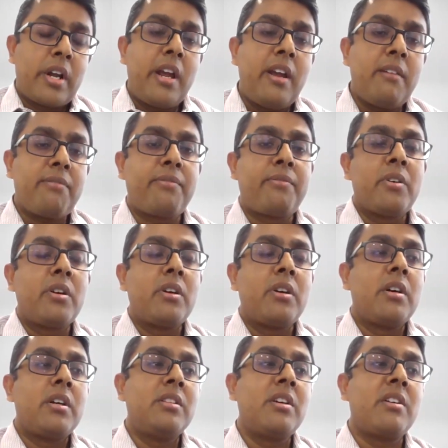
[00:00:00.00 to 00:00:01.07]
if
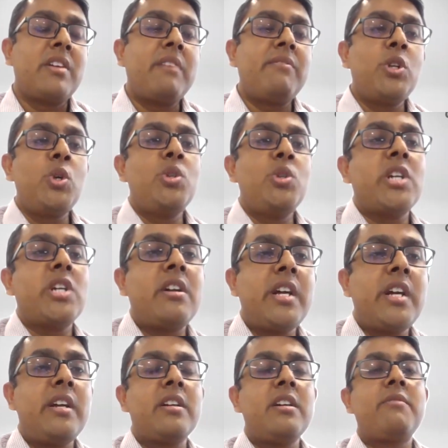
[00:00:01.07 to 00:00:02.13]
the revenue
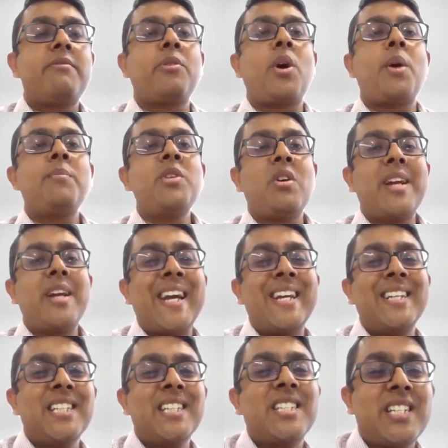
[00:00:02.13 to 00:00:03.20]
generated from your
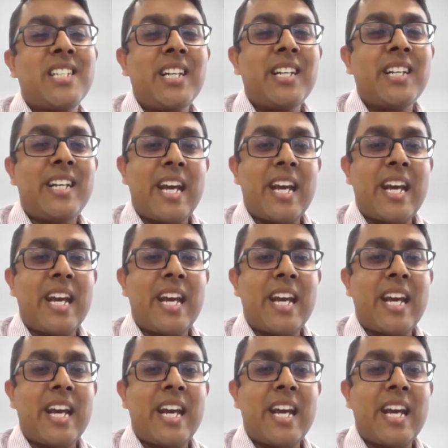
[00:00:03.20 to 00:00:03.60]
existing